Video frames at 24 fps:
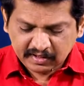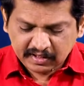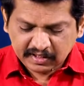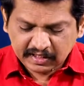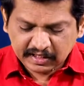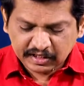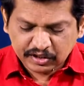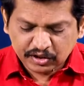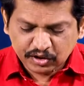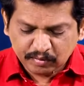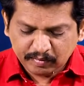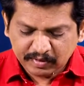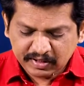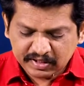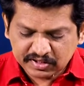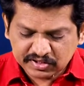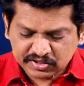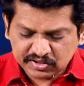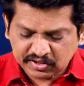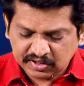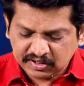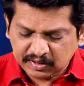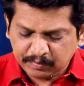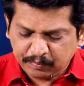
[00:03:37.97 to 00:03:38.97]
A
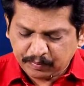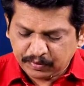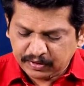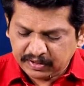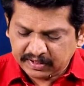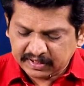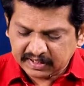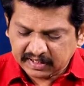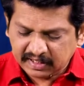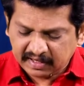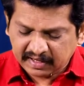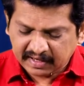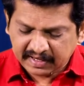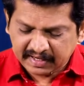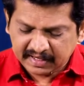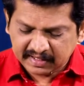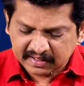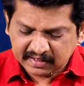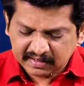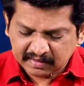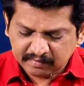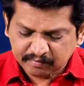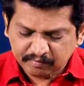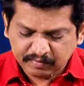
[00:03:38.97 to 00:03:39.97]
humanist on the political
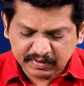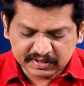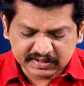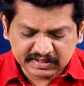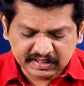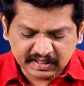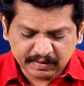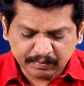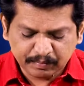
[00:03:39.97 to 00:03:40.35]
right may see